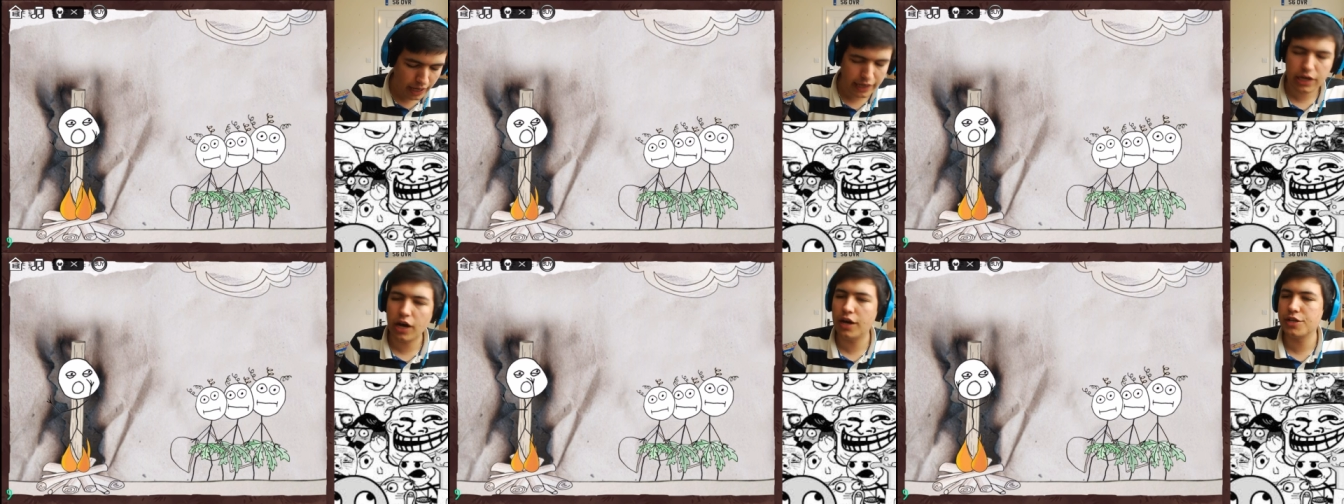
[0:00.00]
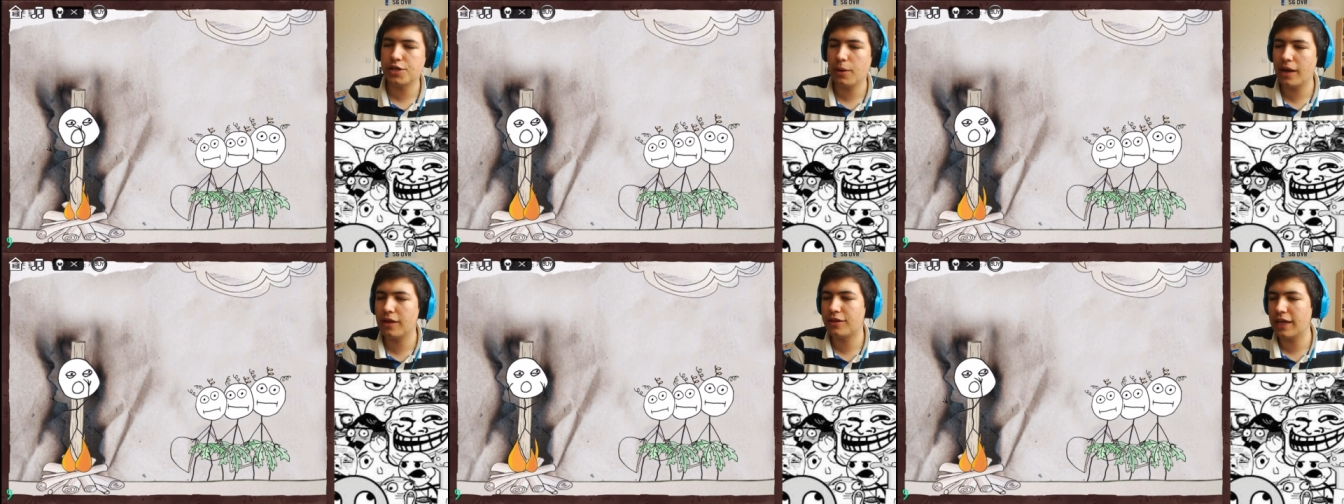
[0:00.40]
I
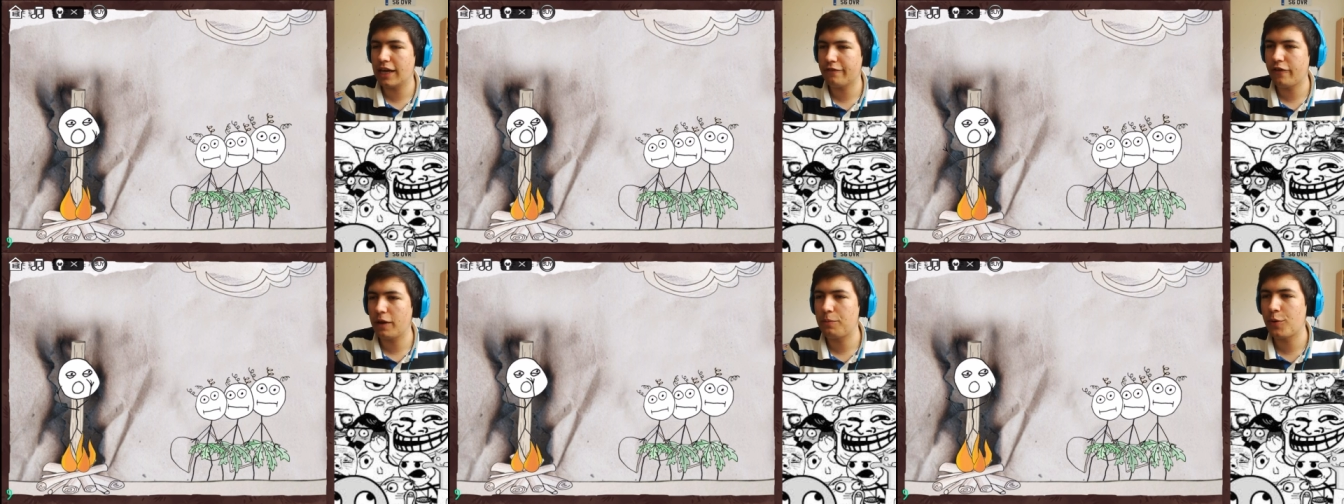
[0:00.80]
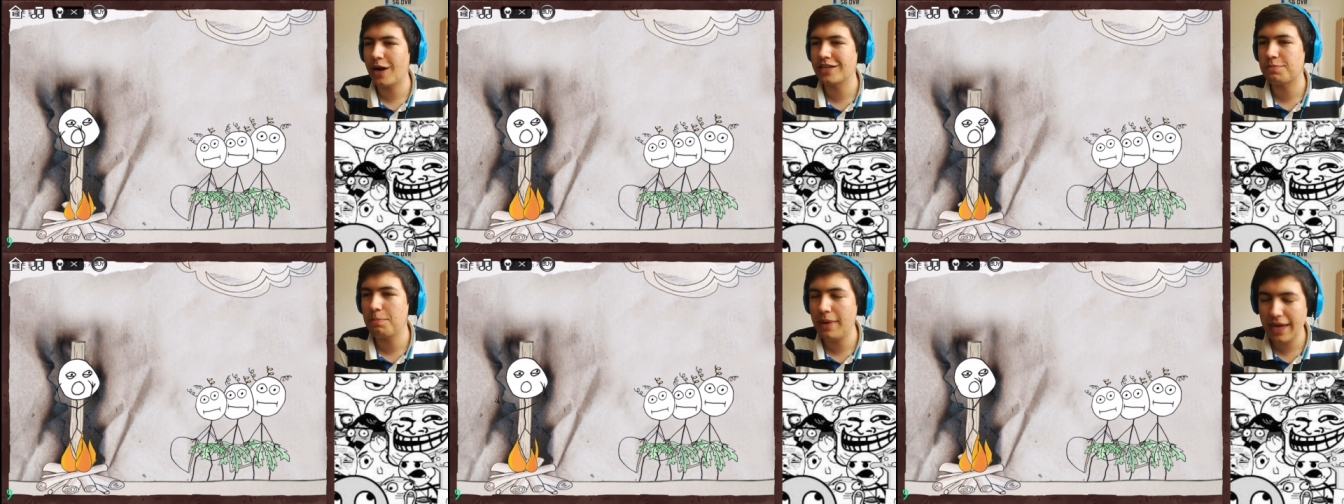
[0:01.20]
can't do anything if I
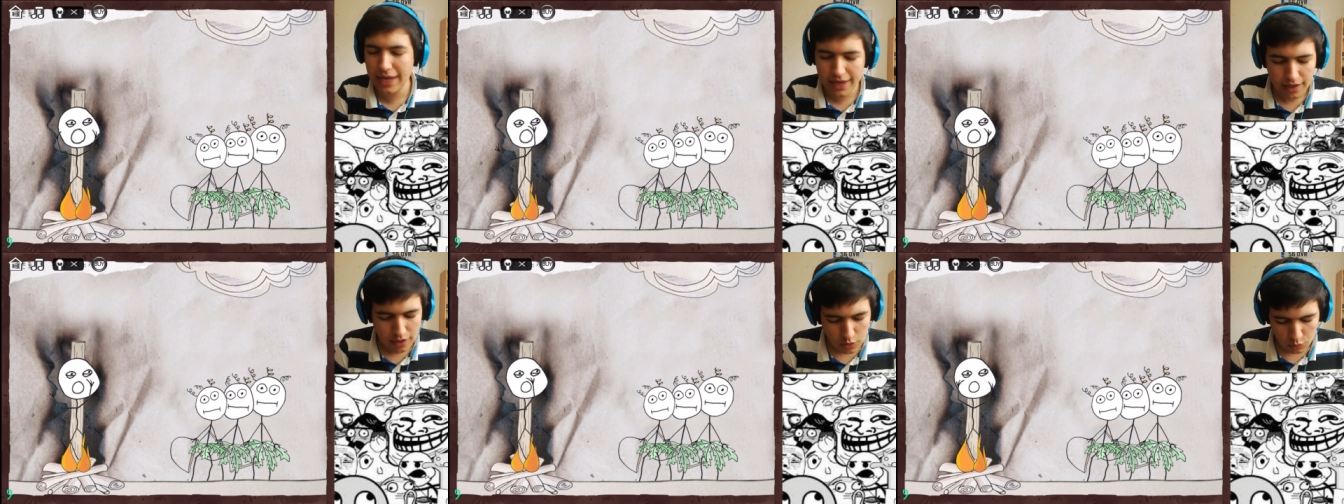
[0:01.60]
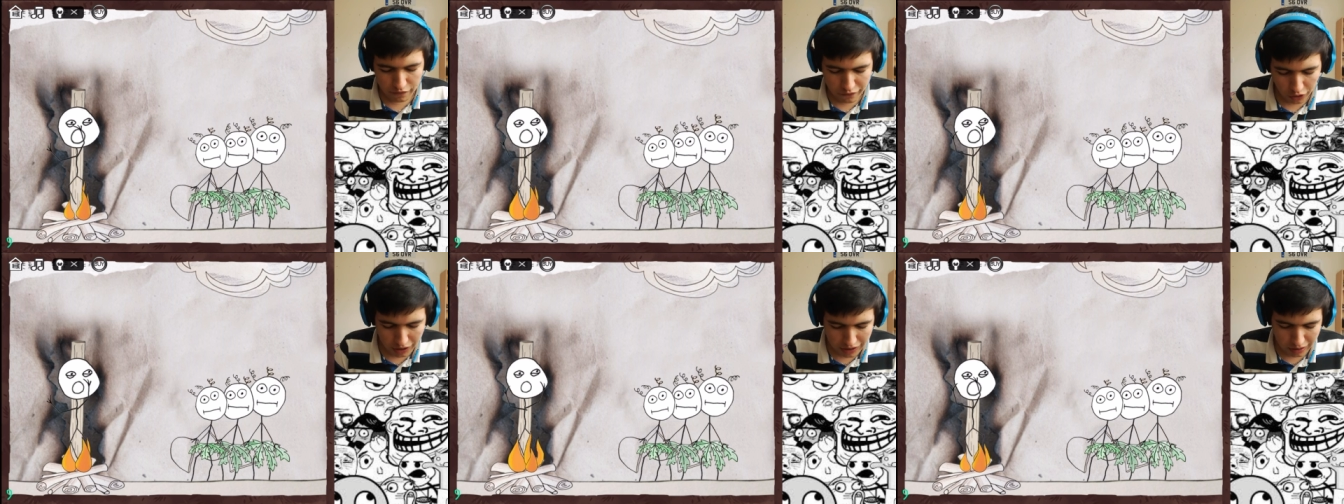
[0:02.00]
press me.
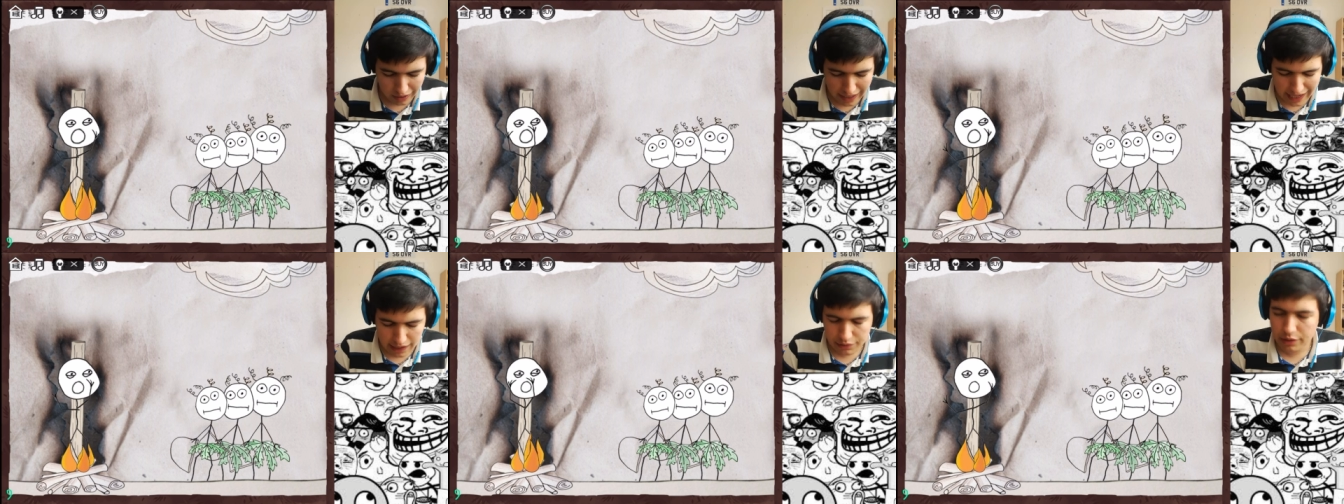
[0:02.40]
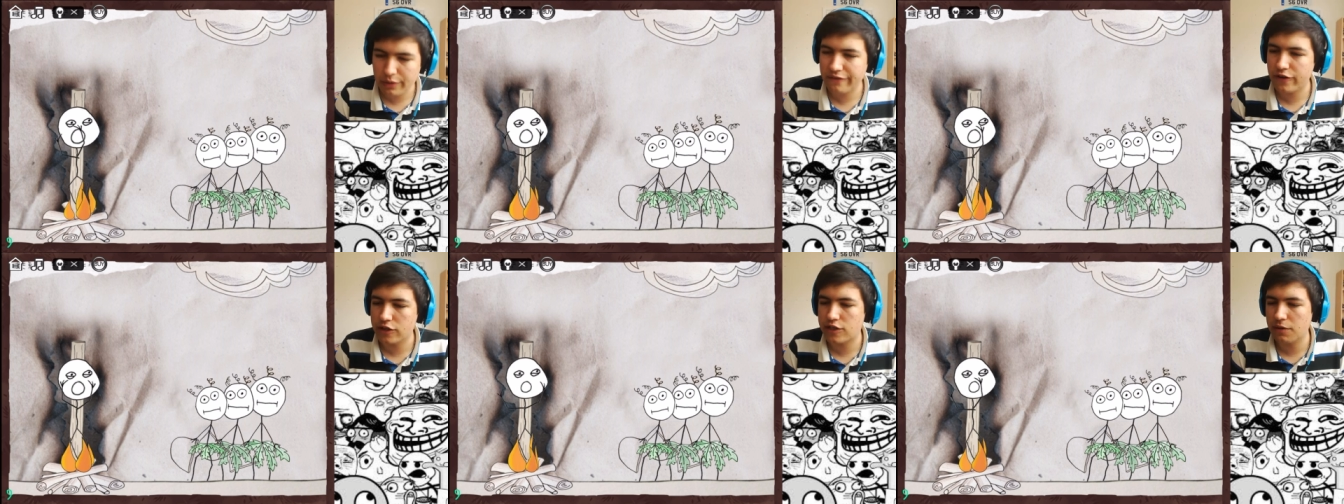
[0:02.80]
We've got a cloud
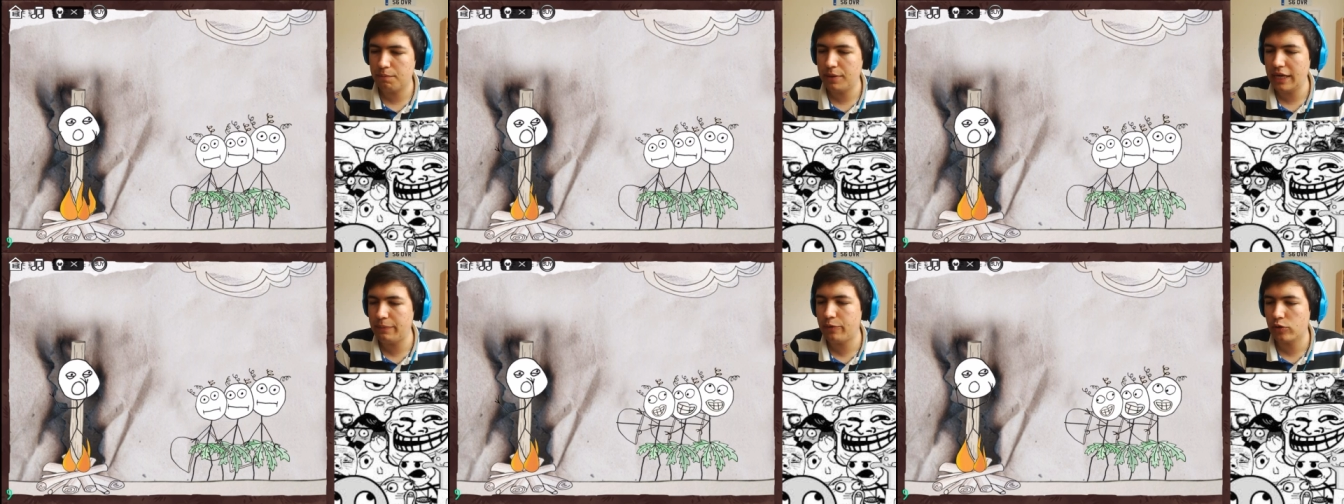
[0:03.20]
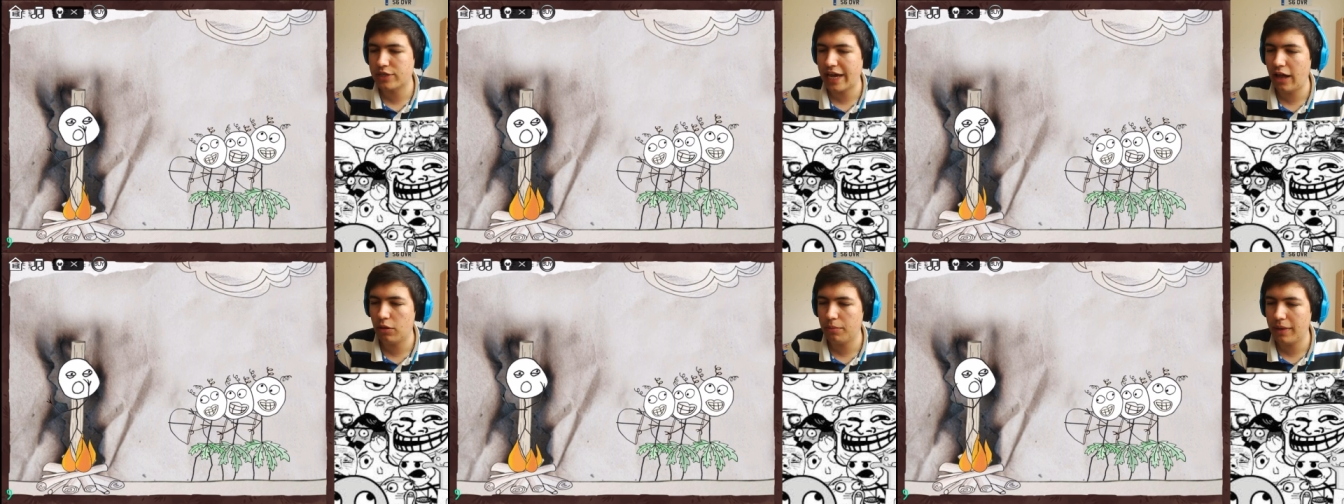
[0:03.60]
and we've got some
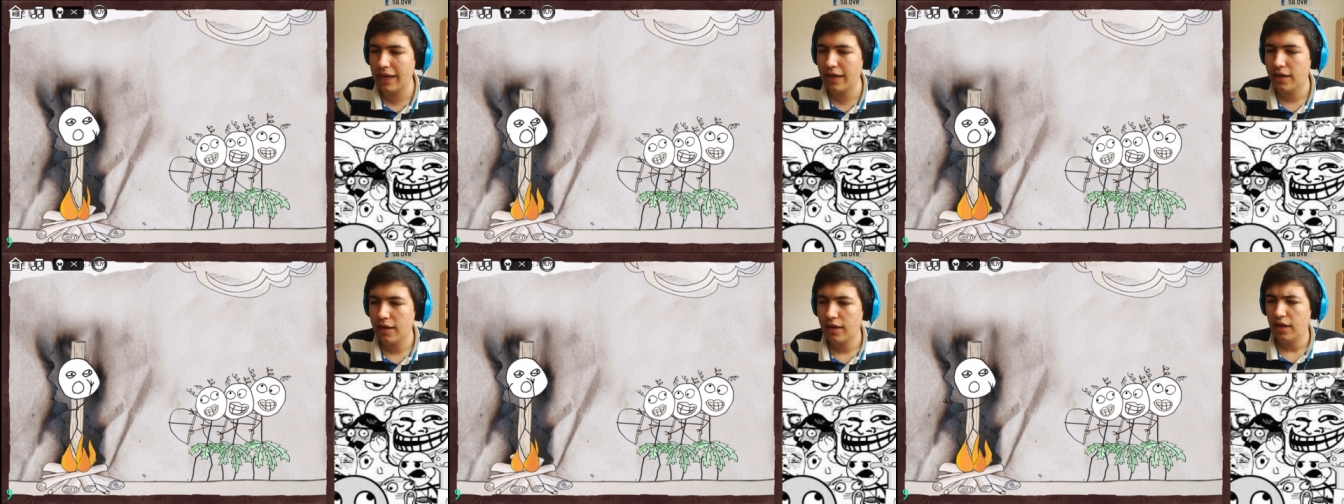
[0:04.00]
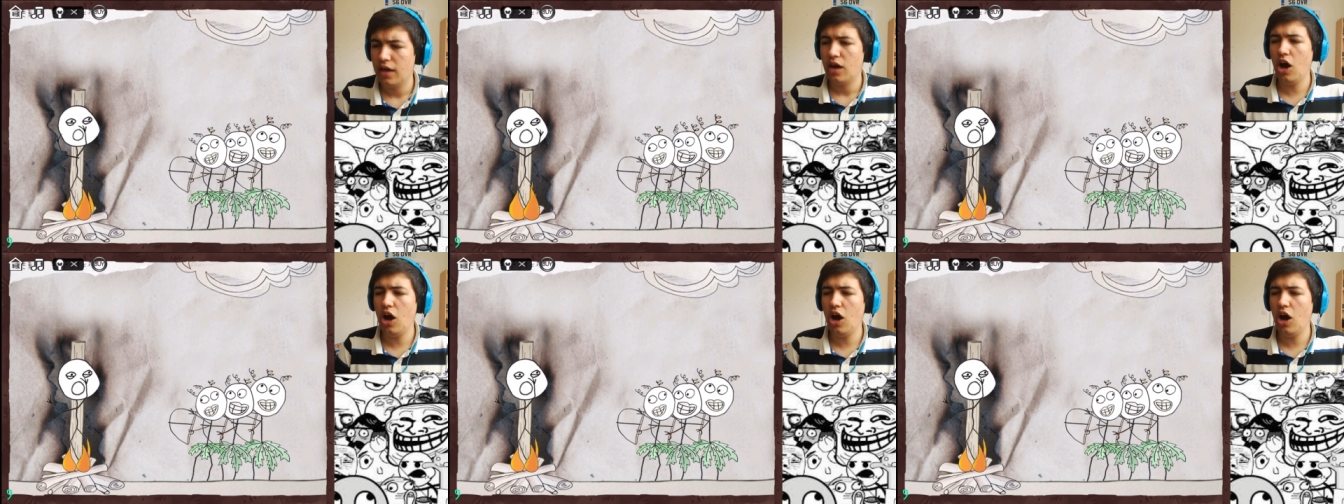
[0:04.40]
people to help me.